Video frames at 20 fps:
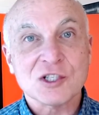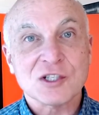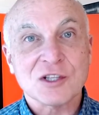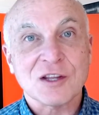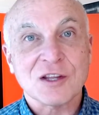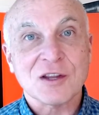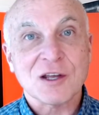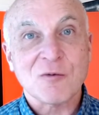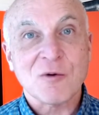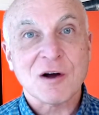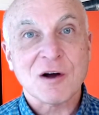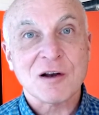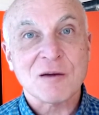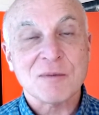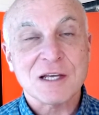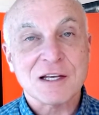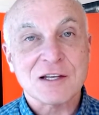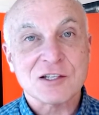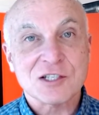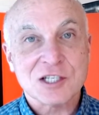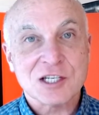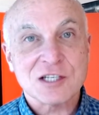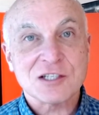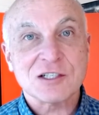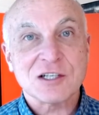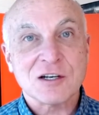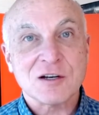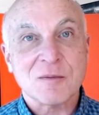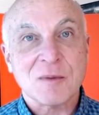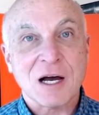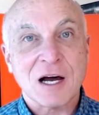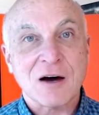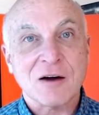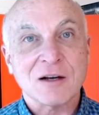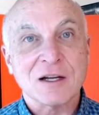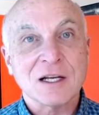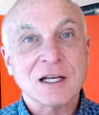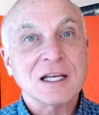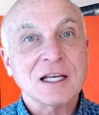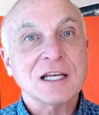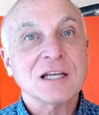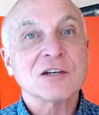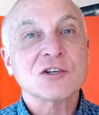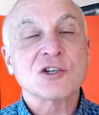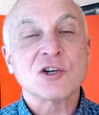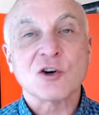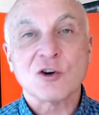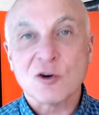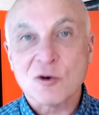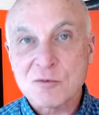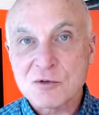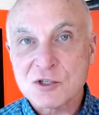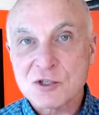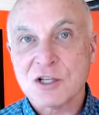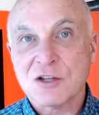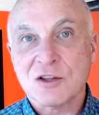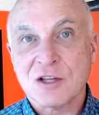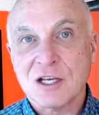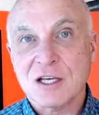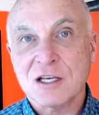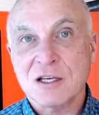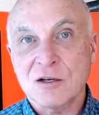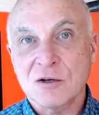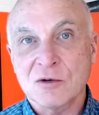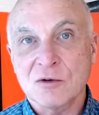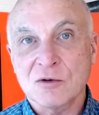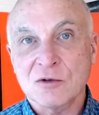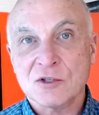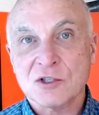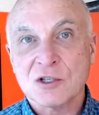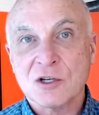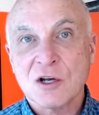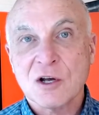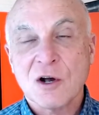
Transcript: that they want to be consistent about in terms that they use,